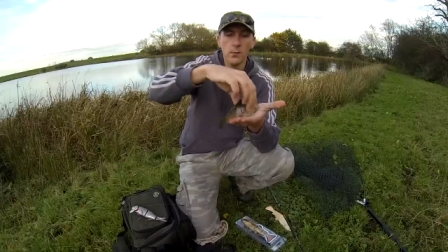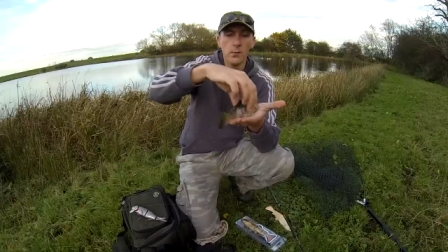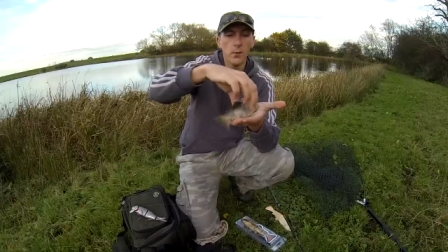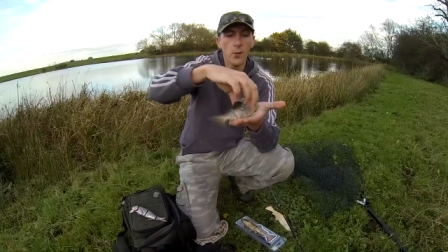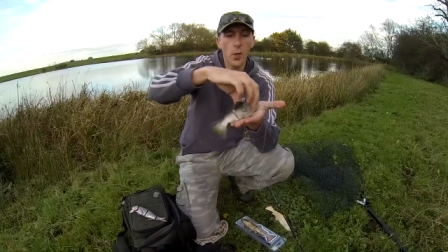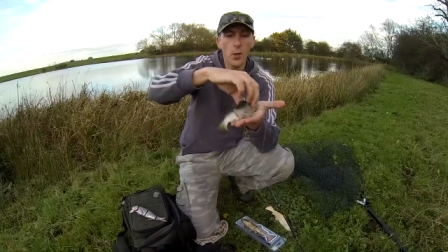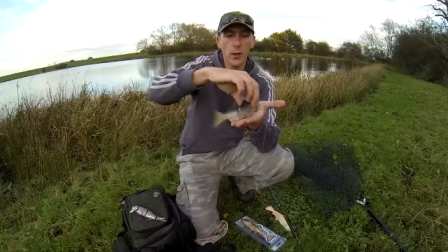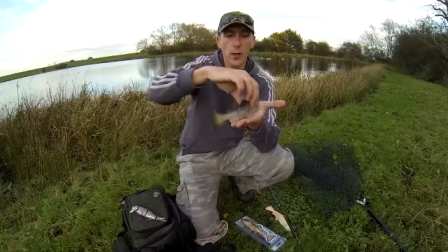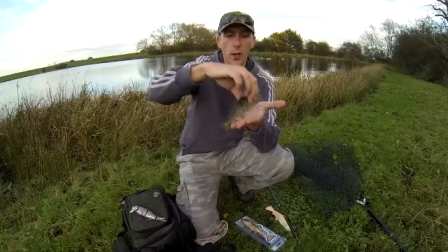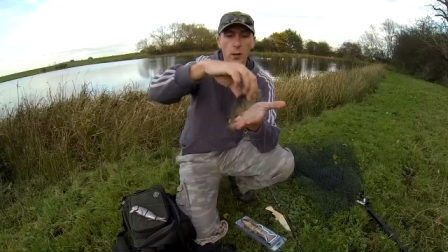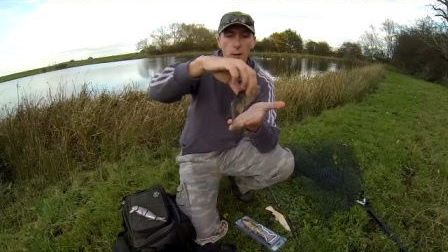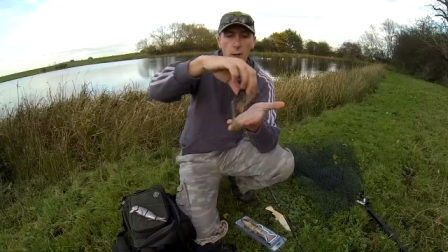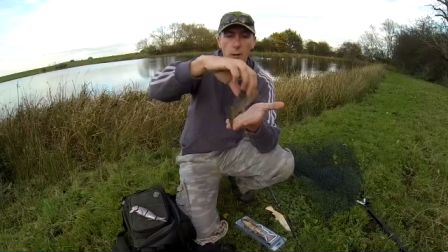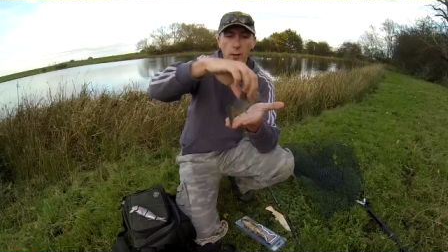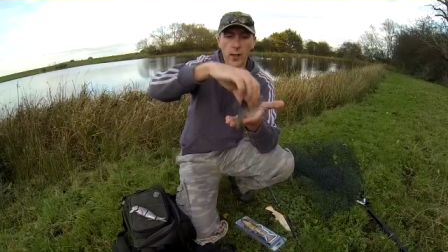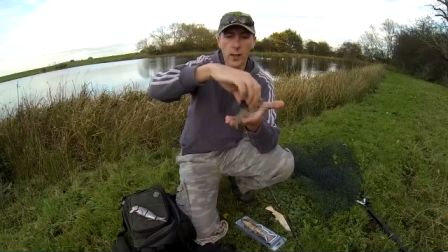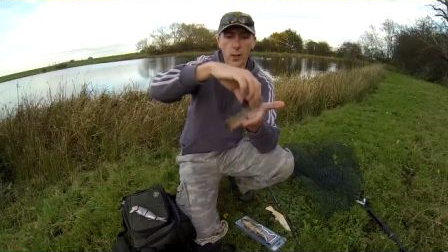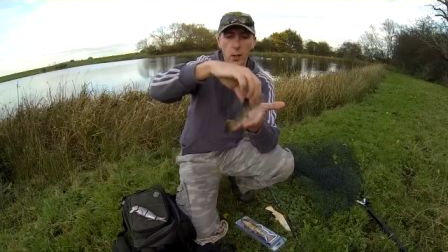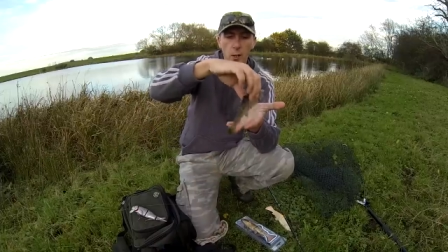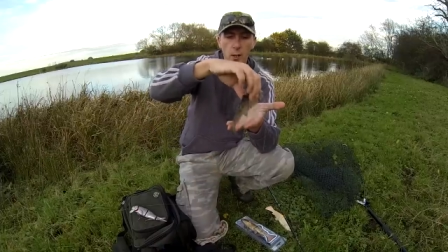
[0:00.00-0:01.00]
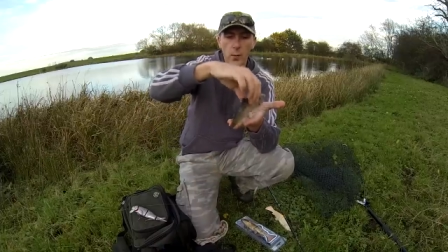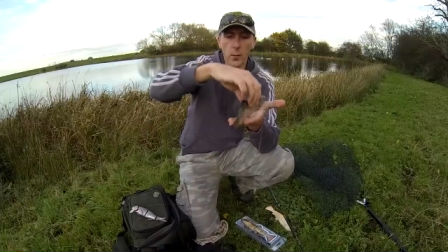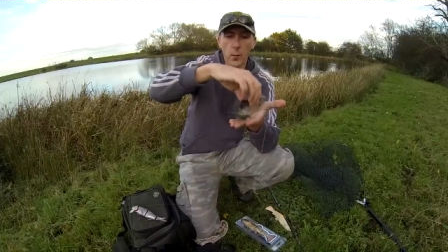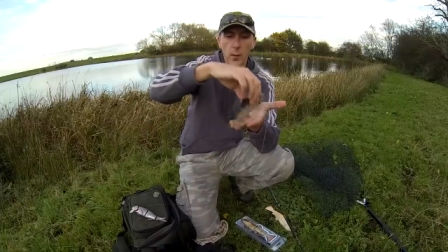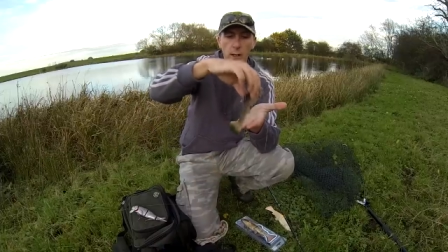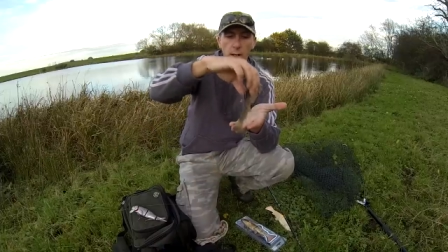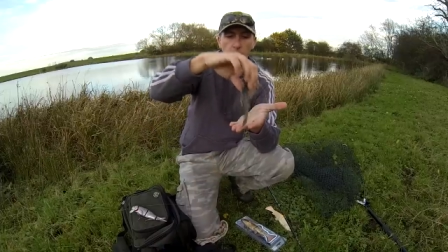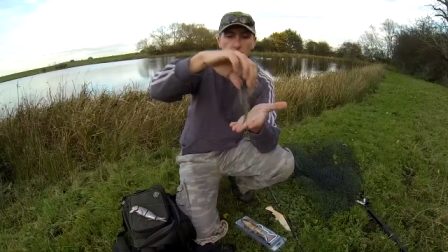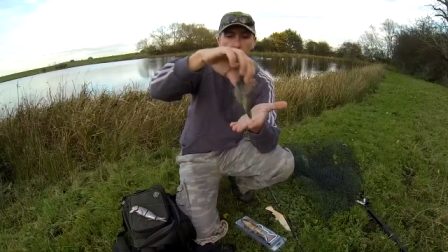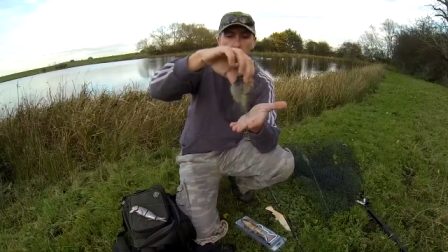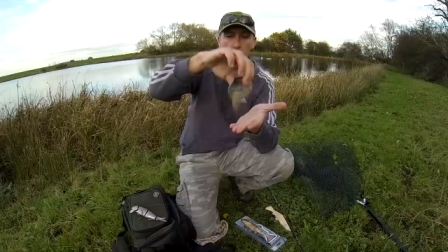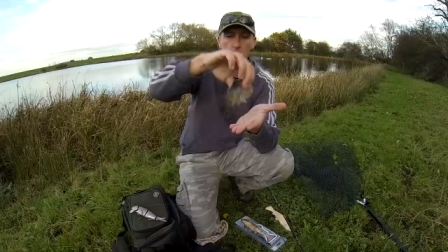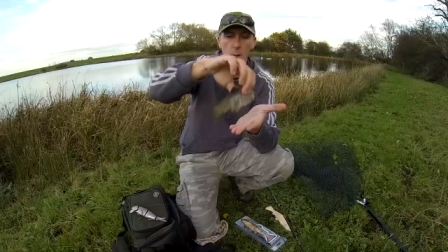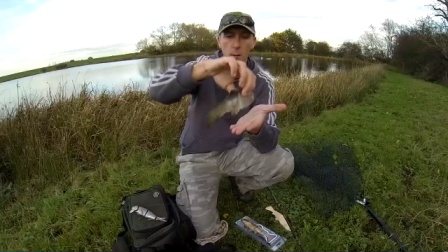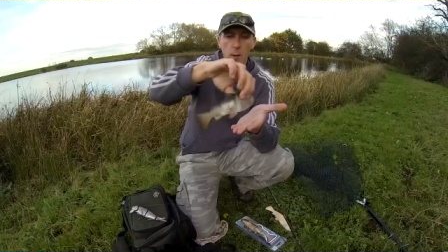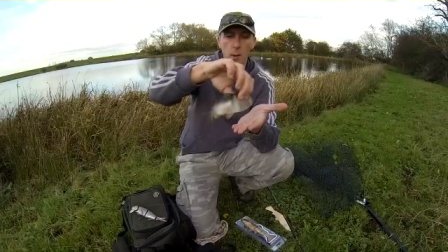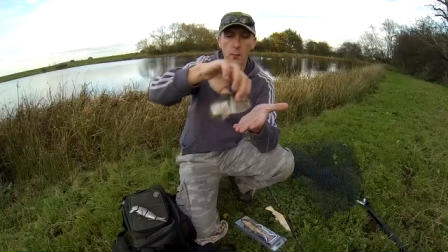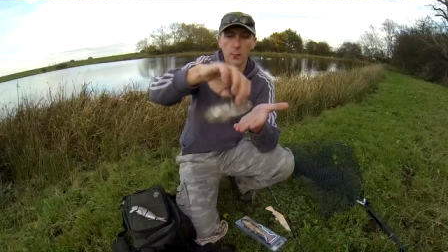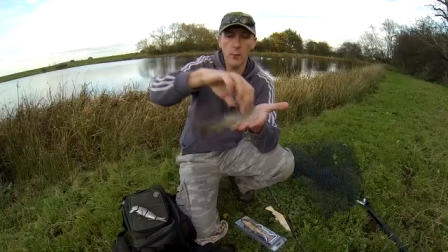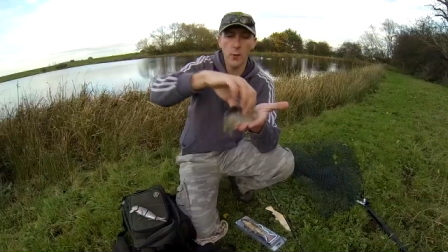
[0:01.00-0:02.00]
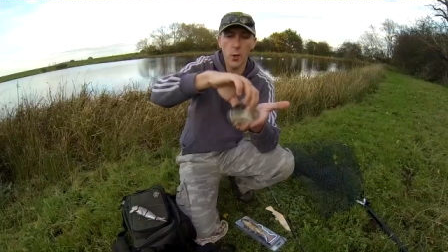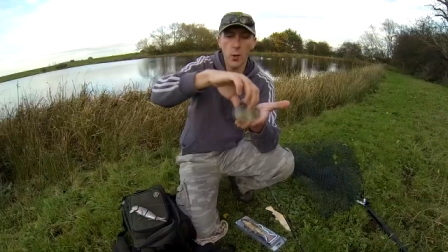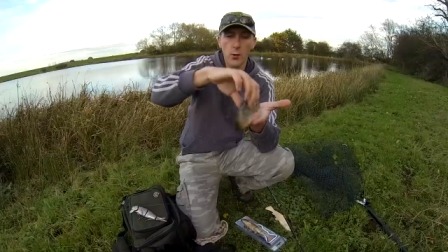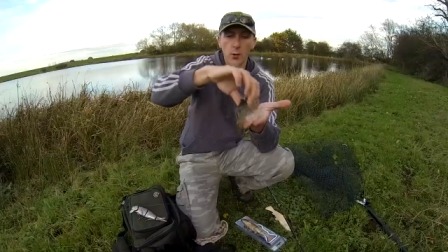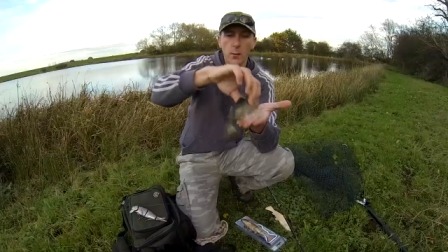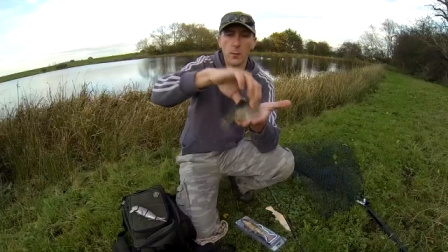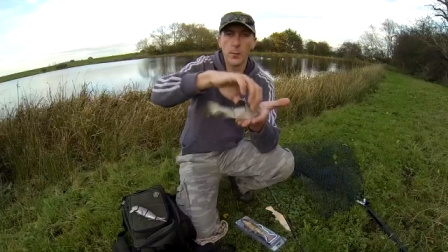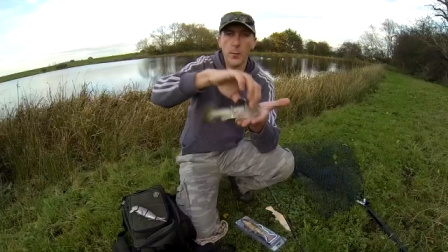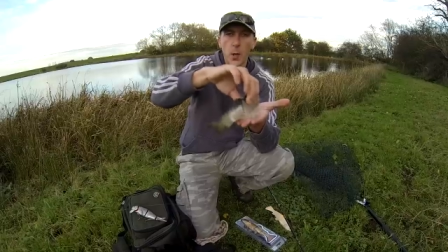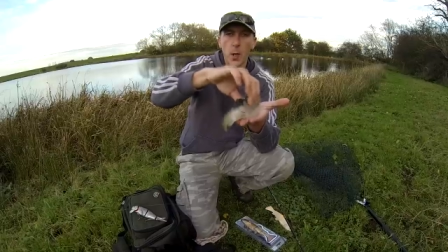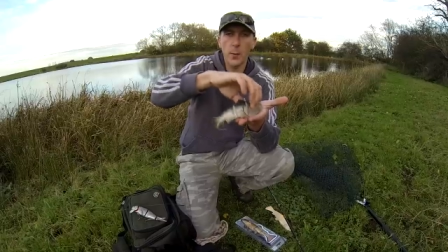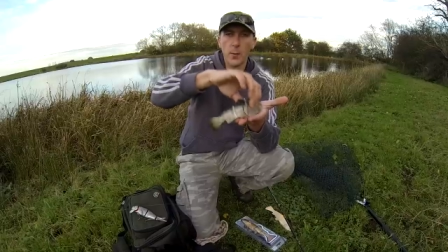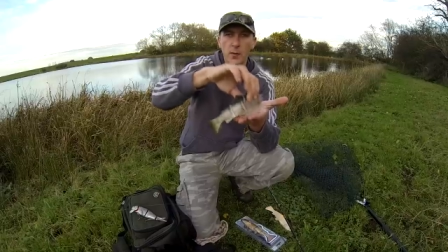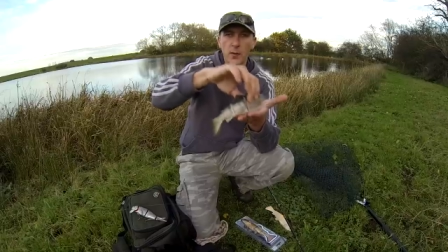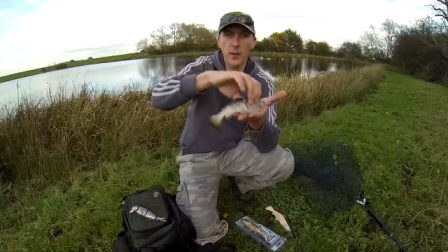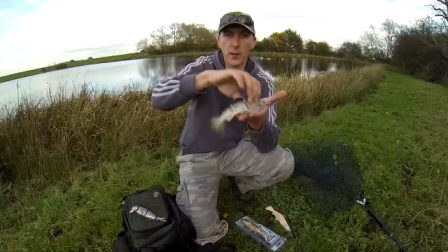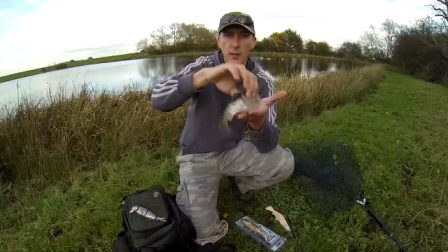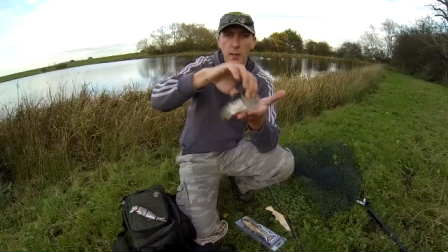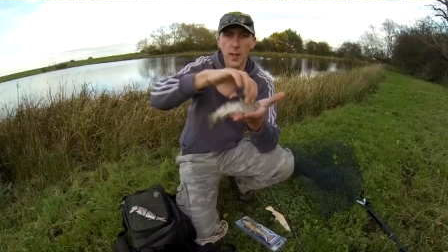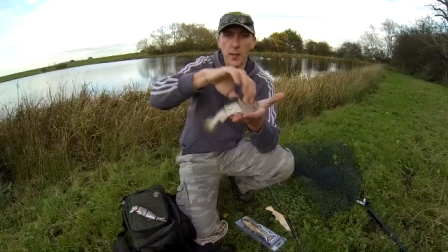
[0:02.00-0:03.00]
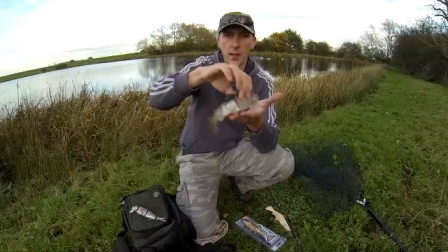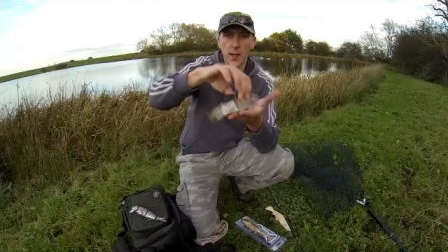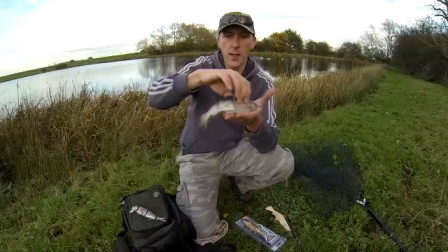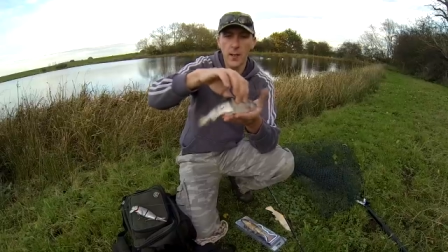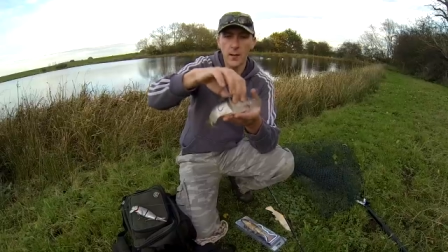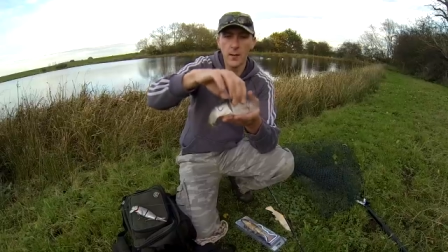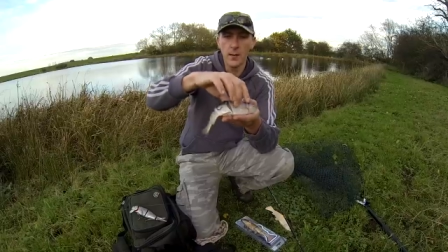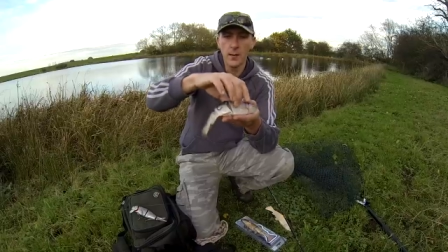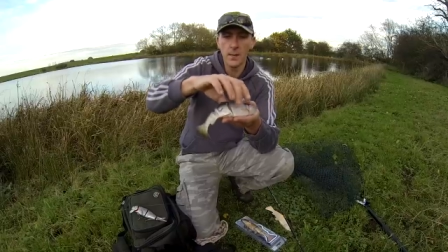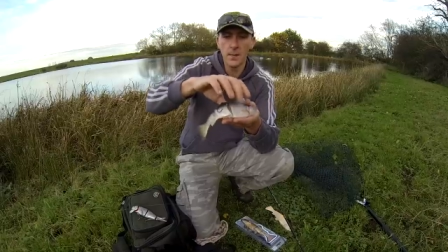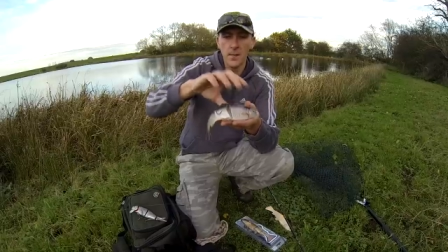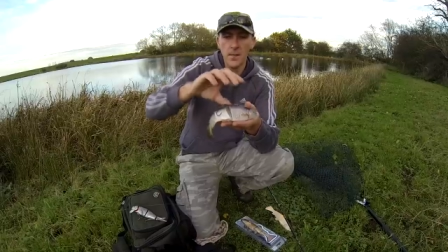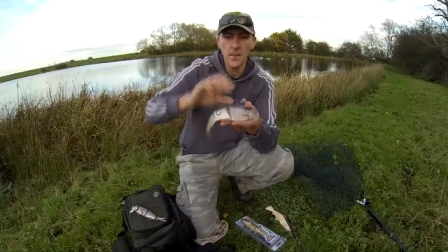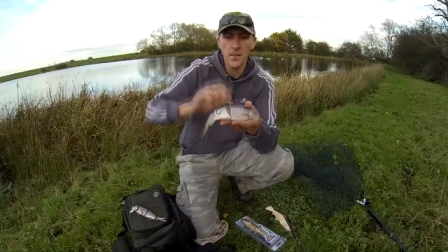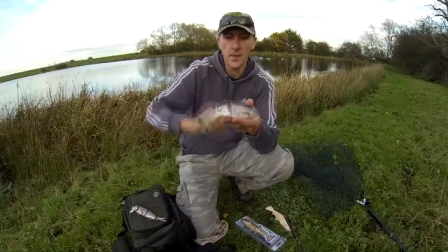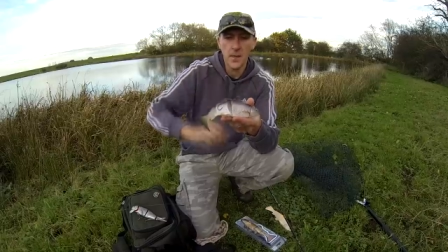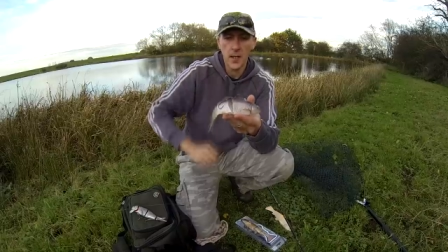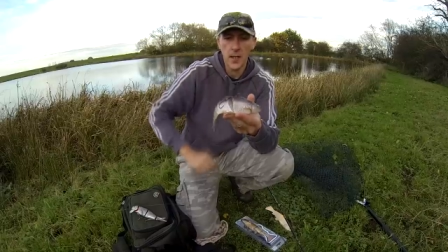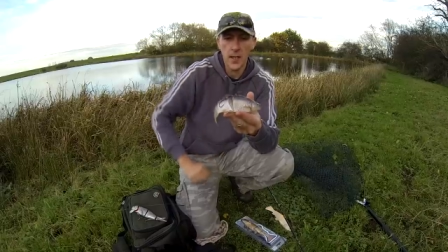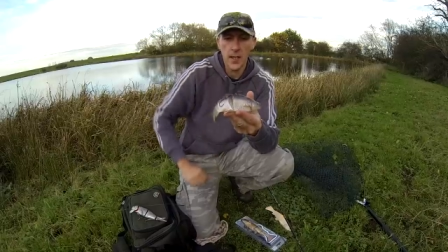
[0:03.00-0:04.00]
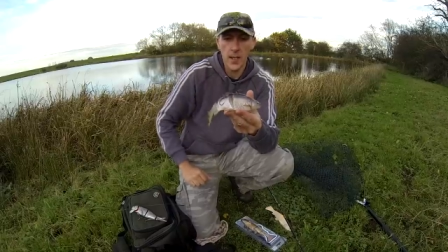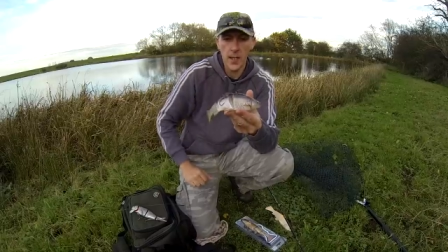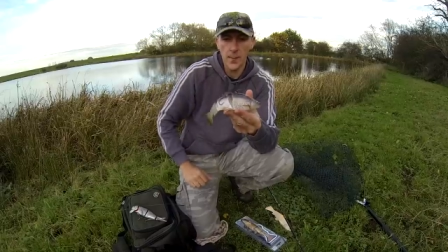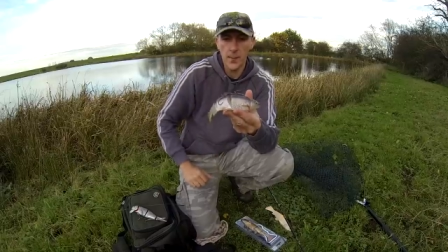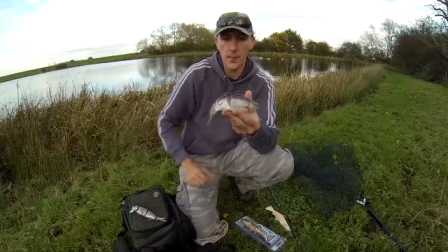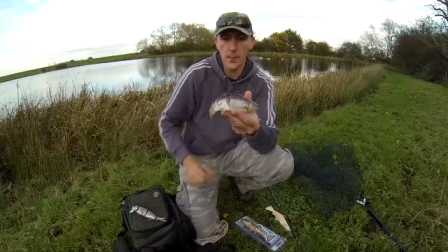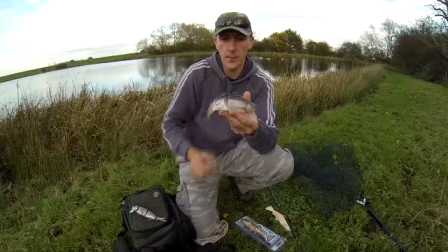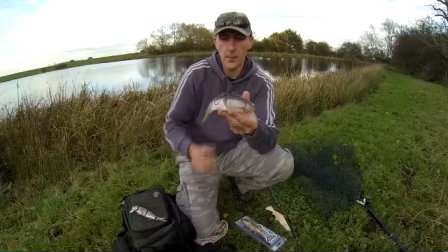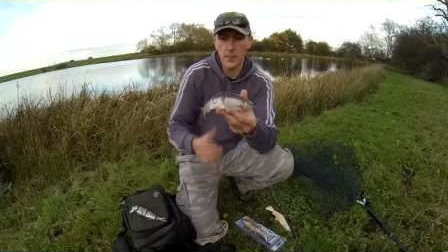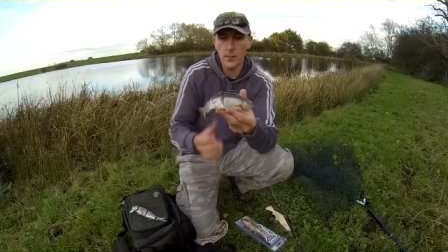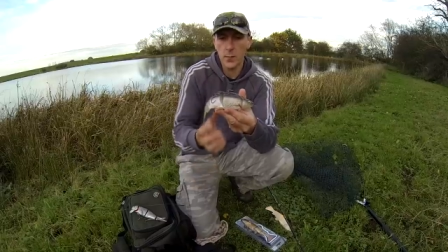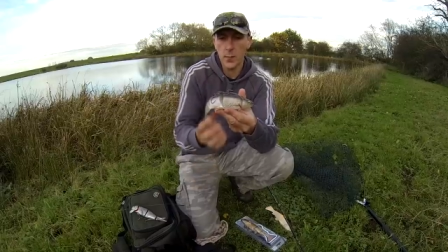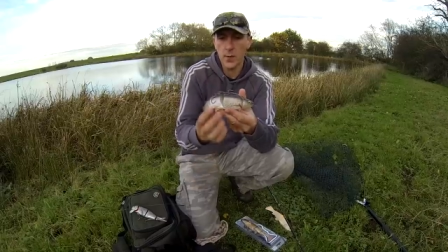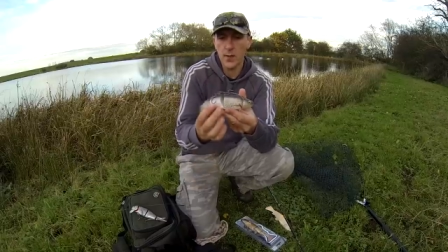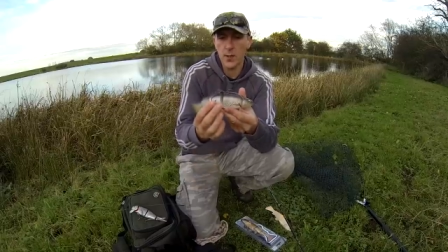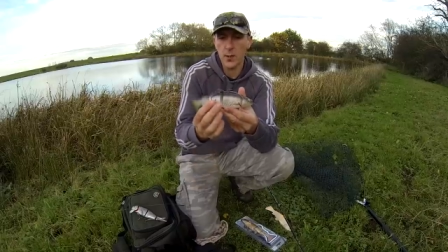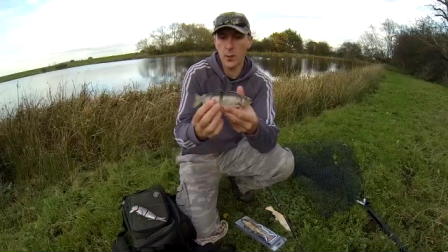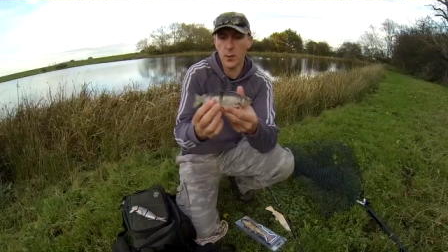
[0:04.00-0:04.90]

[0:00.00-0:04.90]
not get, not get caught in weed or on rocks on the bottom and things like that um, so that's